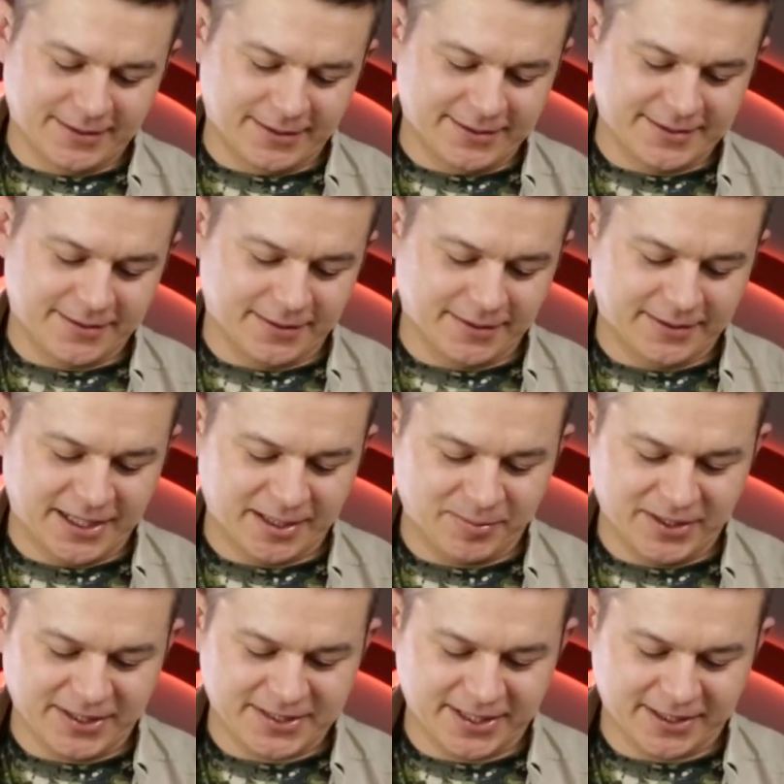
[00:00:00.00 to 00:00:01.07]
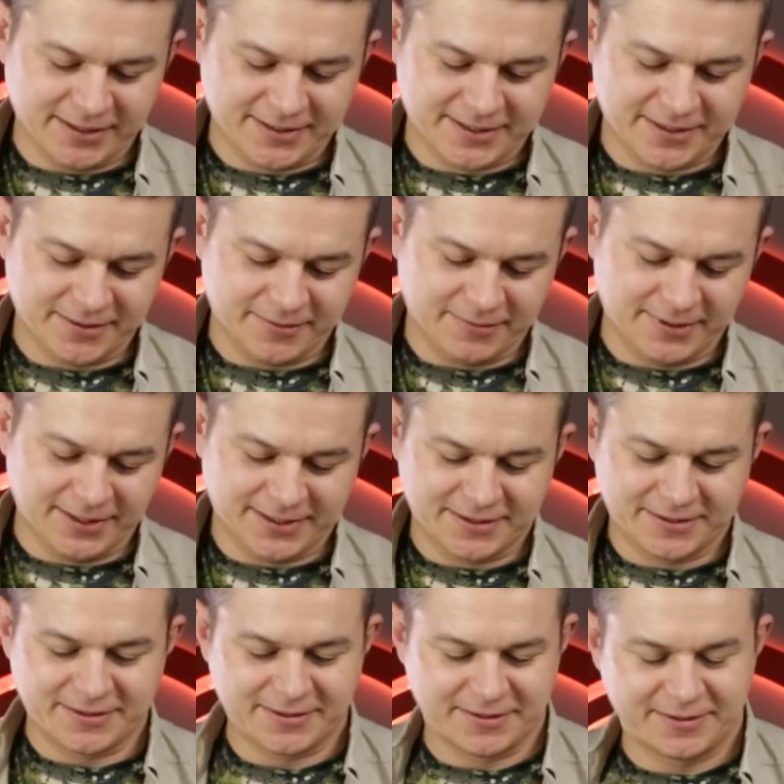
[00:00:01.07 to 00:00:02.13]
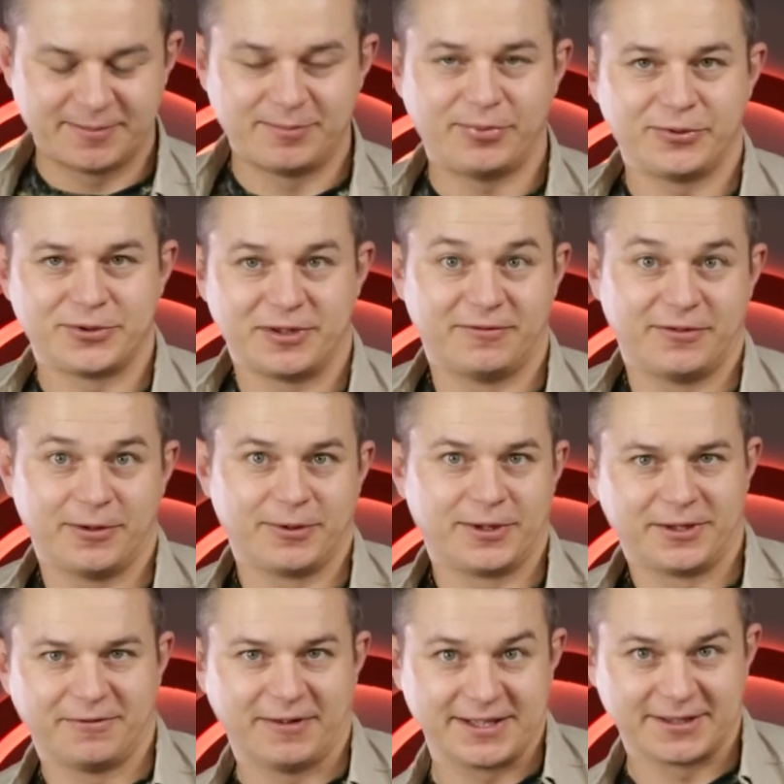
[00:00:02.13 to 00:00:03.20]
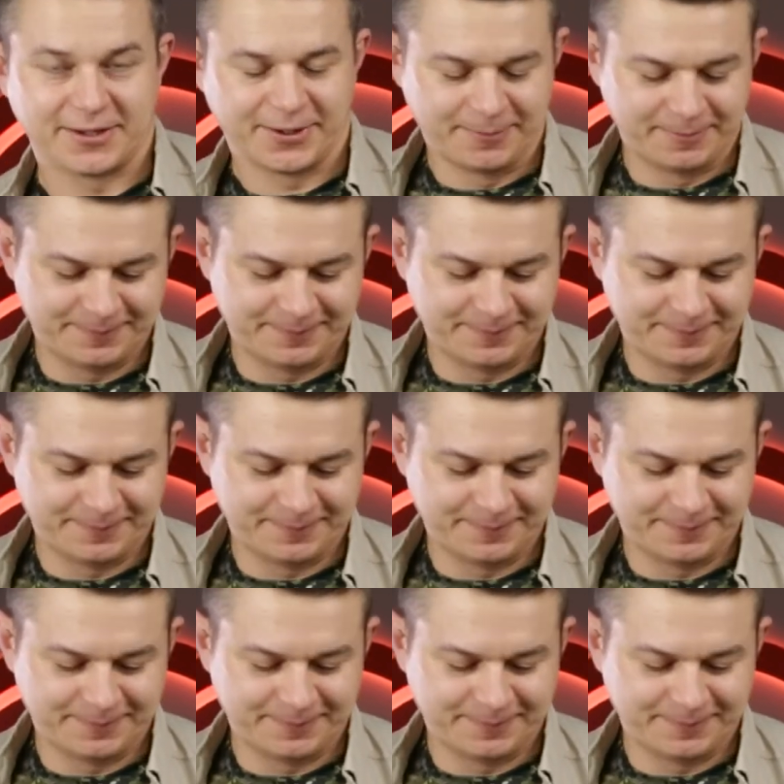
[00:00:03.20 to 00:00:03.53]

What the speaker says: it's gonna take me a second, so let's push it forward faster.